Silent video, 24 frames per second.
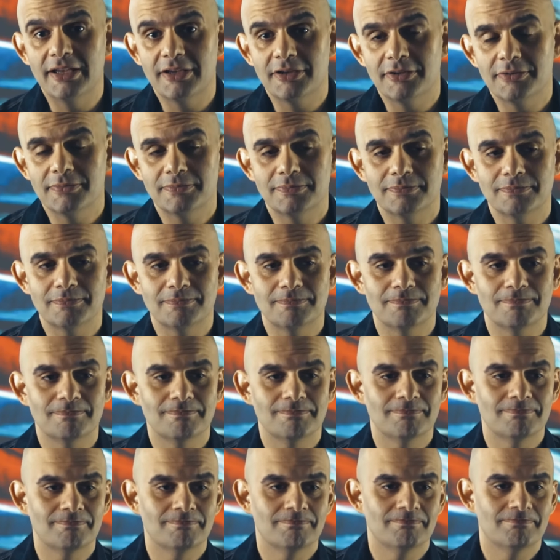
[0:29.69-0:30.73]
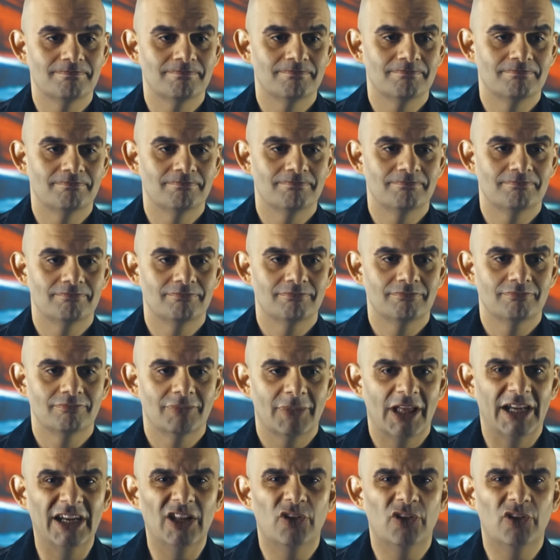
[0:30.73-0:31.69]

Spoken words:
And